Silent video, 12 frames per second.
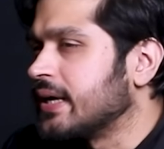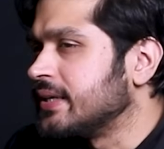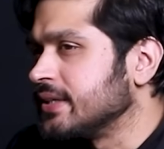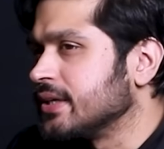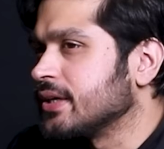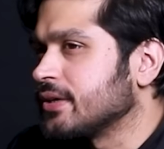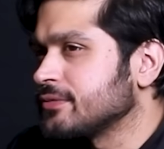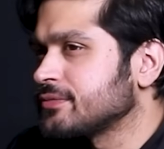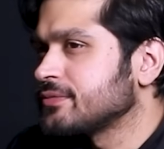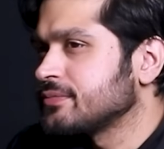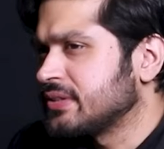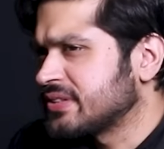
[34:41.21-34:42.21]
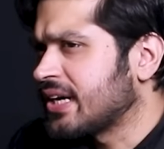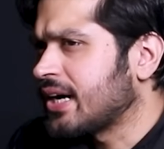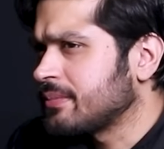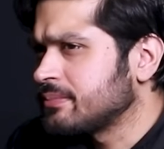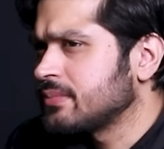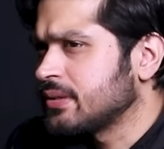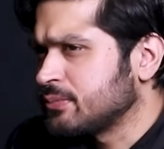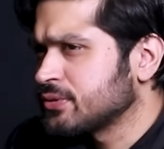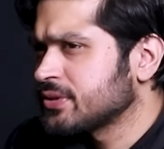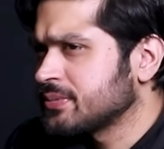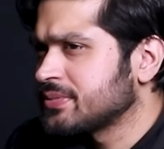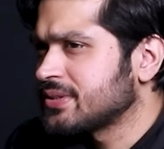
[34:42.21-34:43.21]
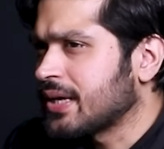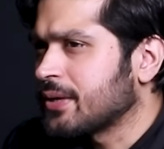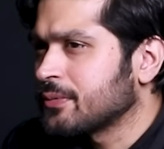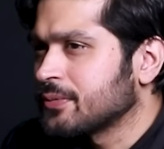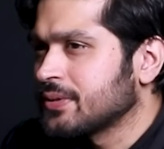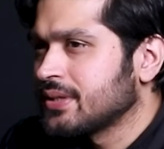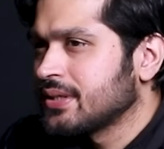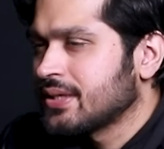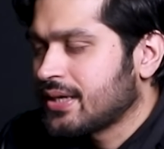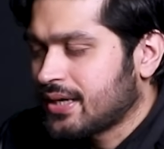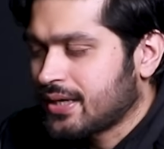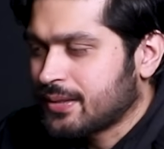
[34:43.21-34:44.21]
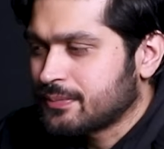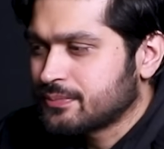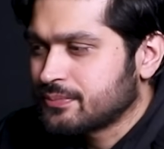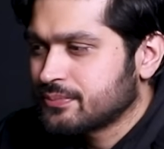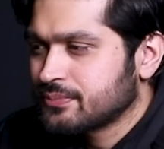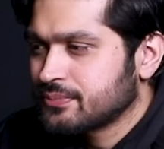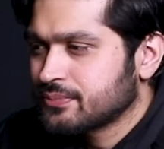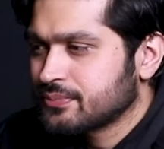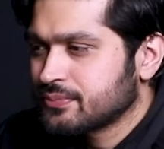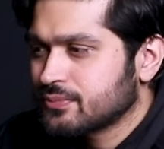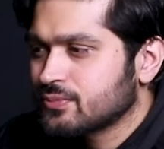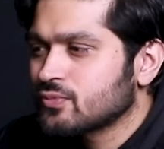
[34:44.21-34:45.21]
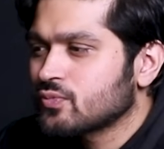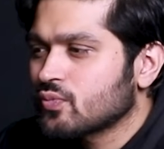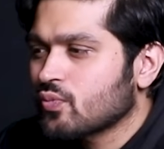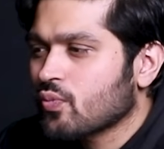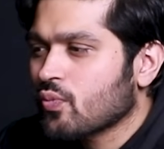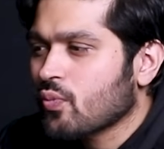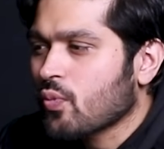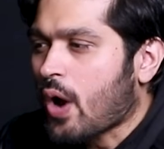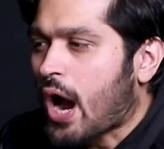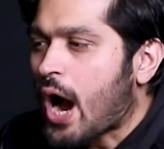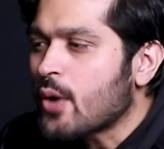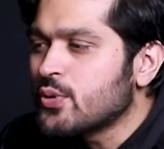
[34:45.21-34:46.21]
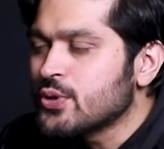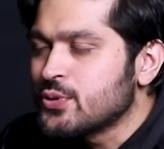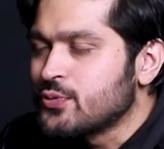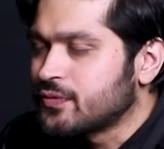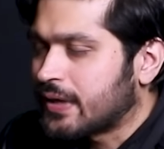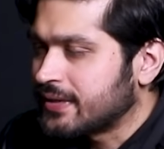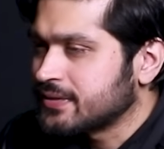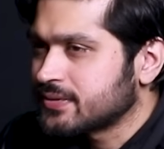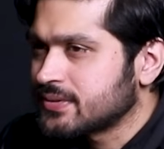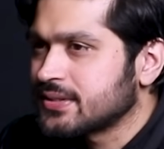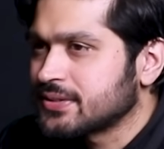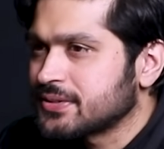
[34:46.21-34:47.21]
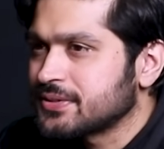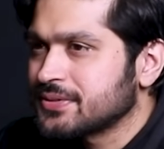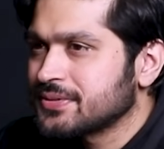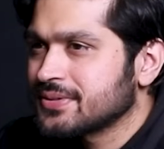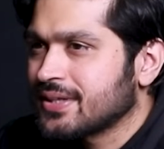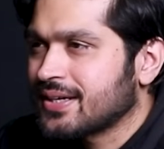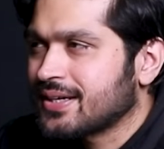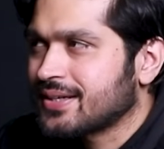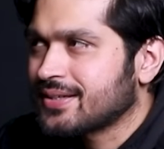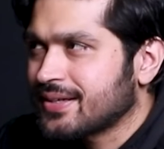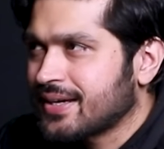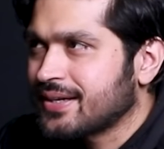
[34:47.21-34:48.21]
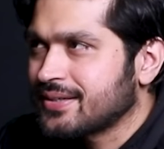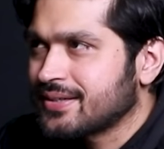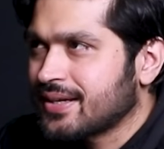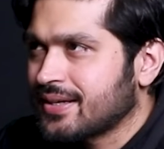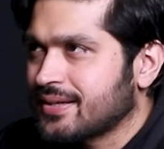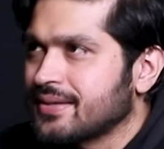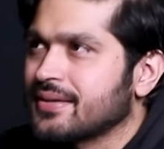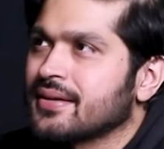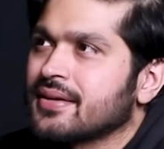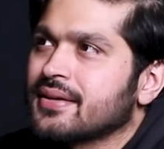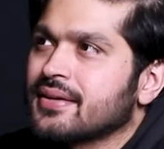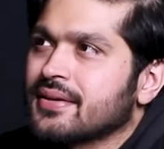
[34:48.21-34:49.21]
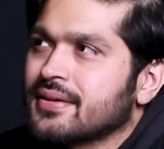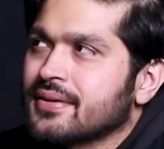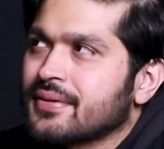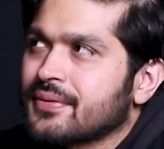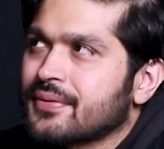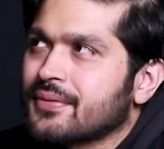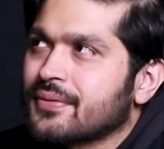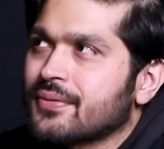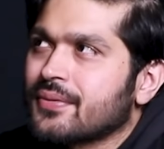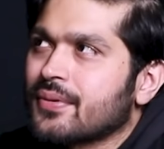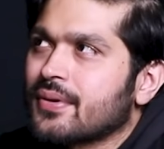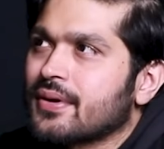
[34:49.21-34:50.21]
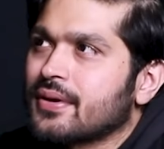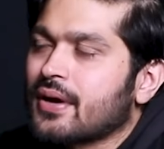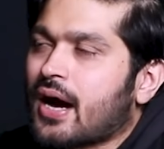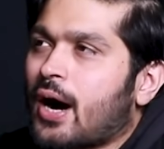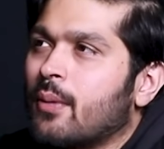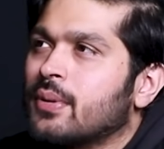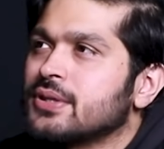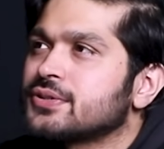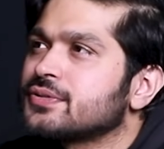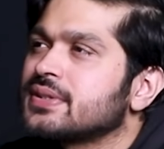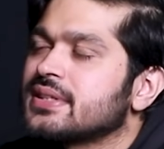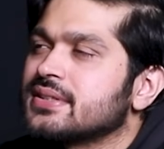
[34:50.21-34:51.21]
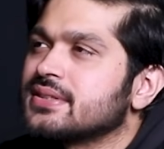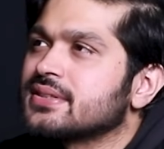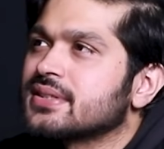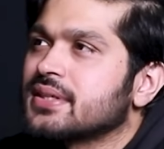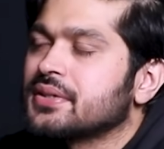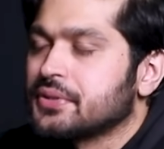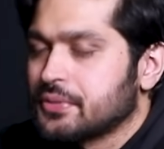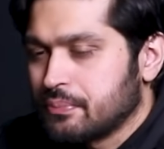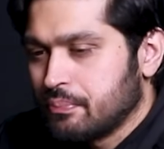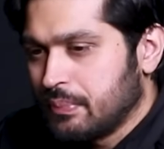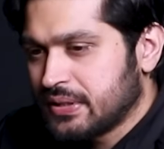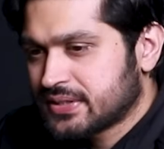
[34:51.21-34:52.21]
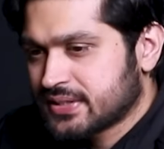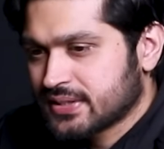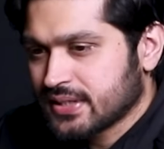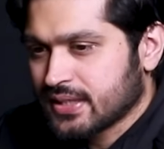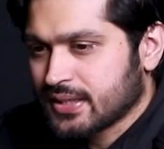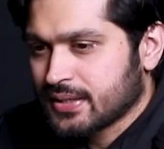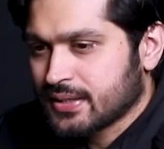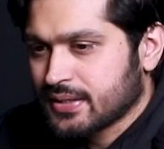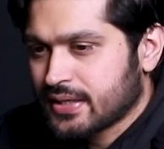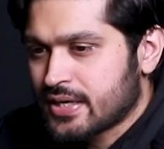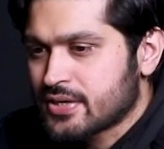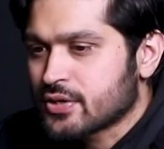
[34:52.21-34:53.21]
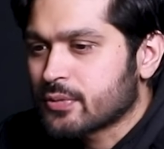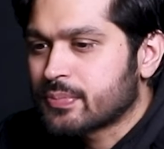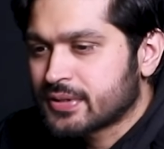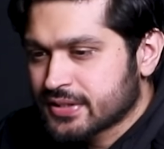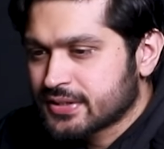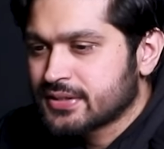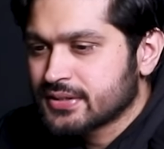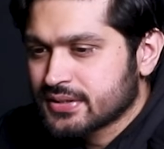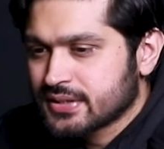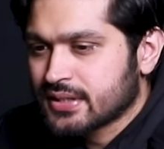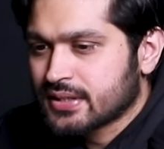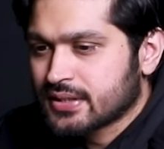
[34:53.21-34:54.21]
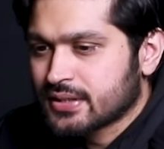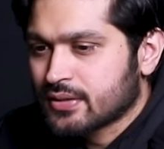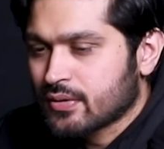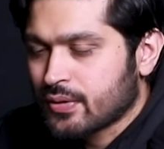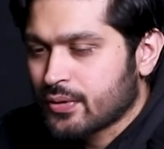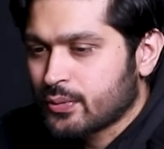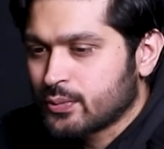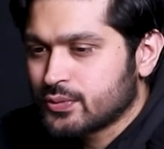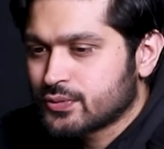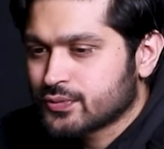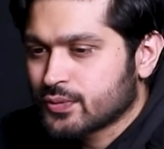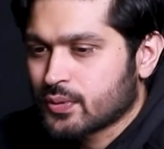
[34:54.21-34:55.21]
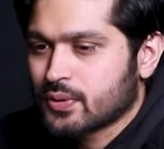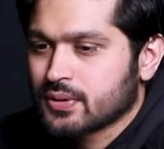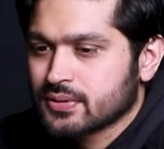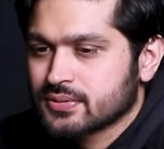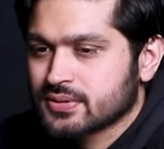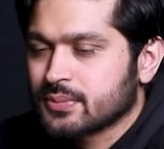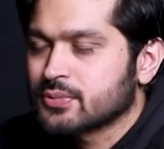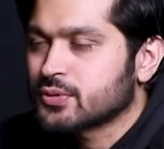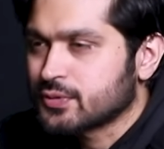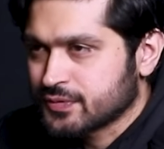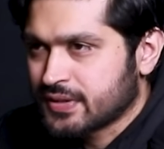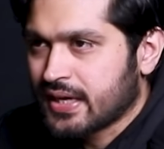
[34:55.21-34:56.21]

idea of Islam and Muslims now. How do you find the religion, and how much of it is misinterpreted and used for some sort of